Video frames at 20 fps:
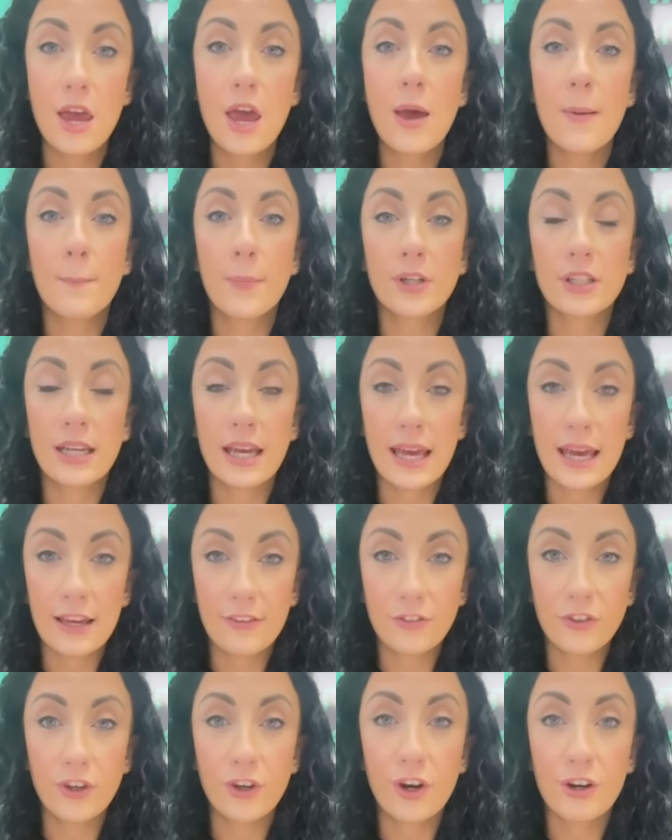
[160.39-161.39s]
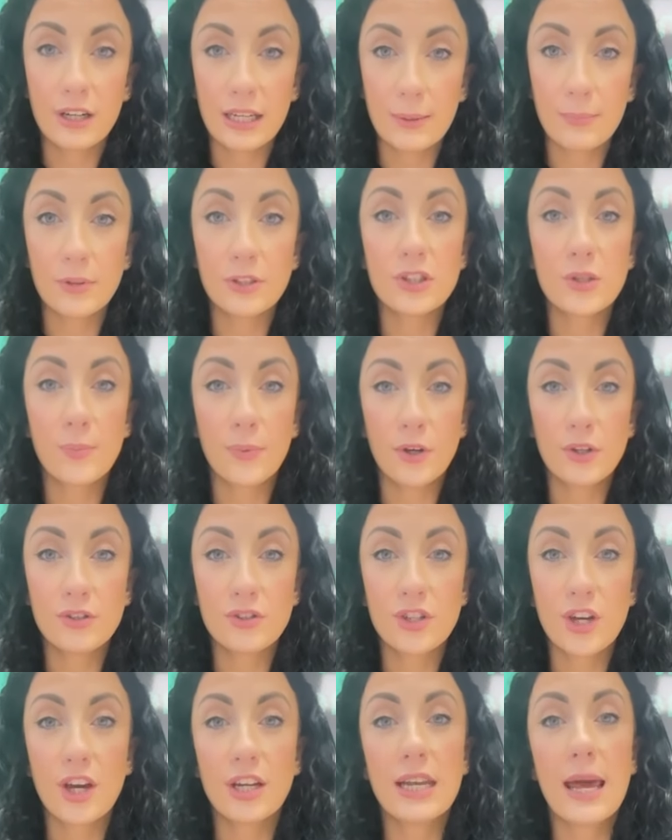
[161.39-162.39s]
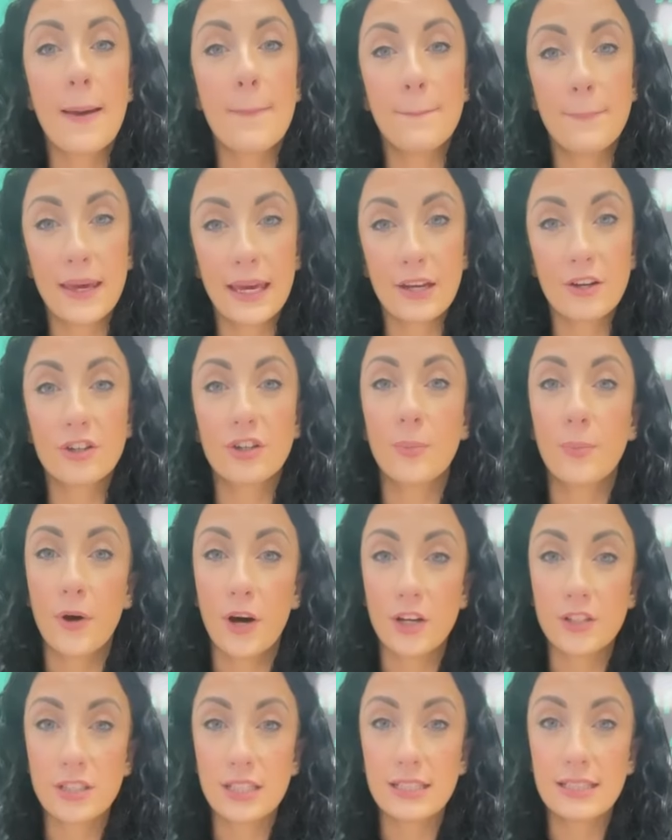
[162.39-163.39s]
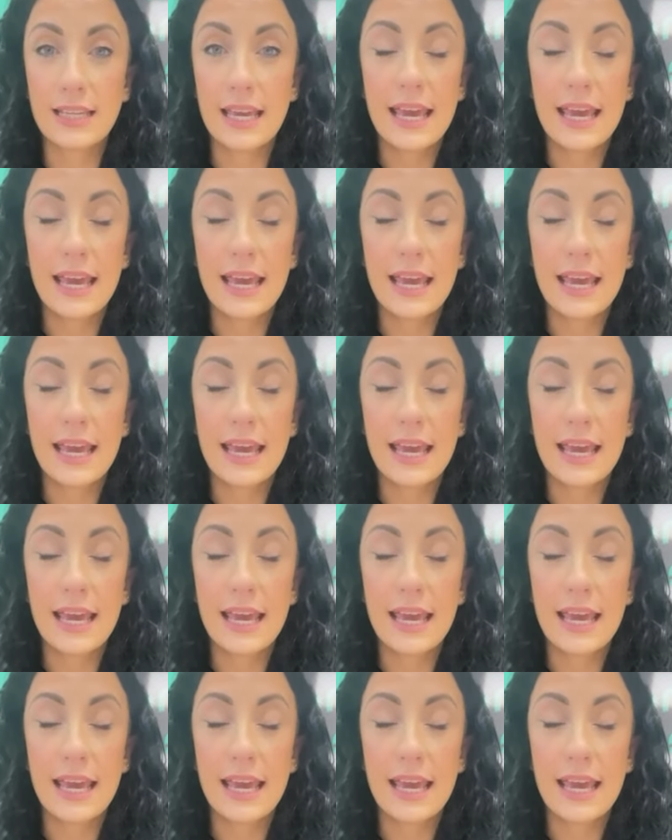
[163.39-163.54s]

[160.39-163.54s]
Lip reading: but if you are able to put down a bigger deposit,